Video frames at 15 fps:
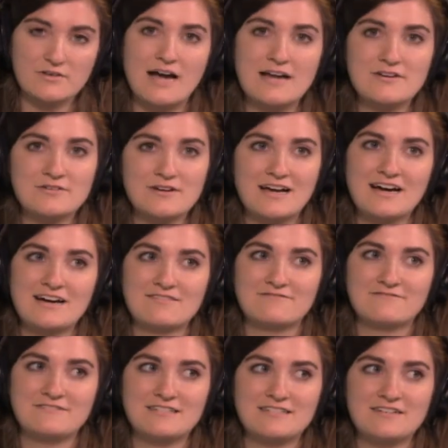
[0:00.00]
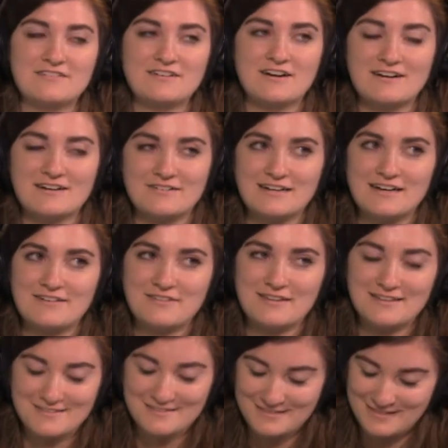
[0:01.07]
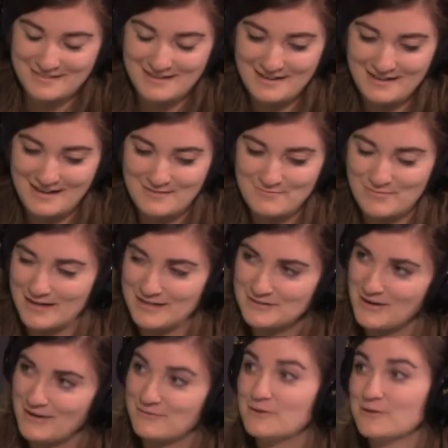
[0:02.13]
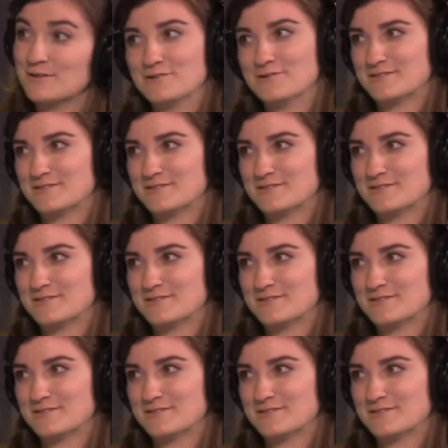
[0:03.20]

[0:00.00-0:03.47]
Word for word: I don't have DVR. I don't have that that I, but I do have Hulu.